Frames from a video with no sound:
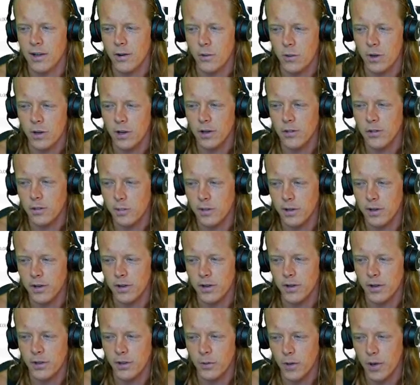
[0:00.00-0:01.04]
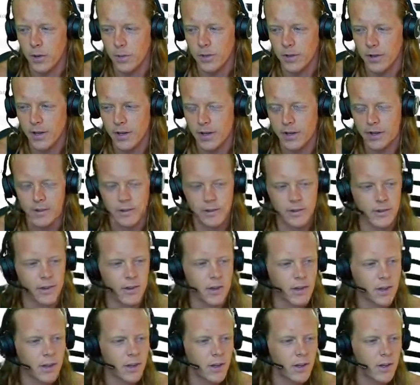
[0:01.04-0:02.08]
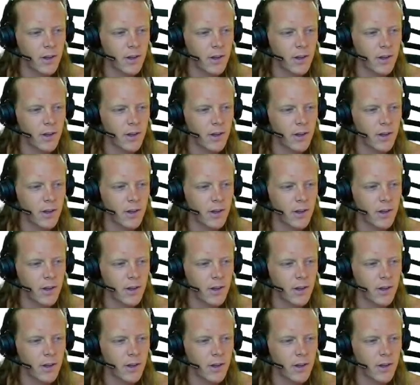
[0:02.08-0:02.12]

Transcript: of work to put it on the website. So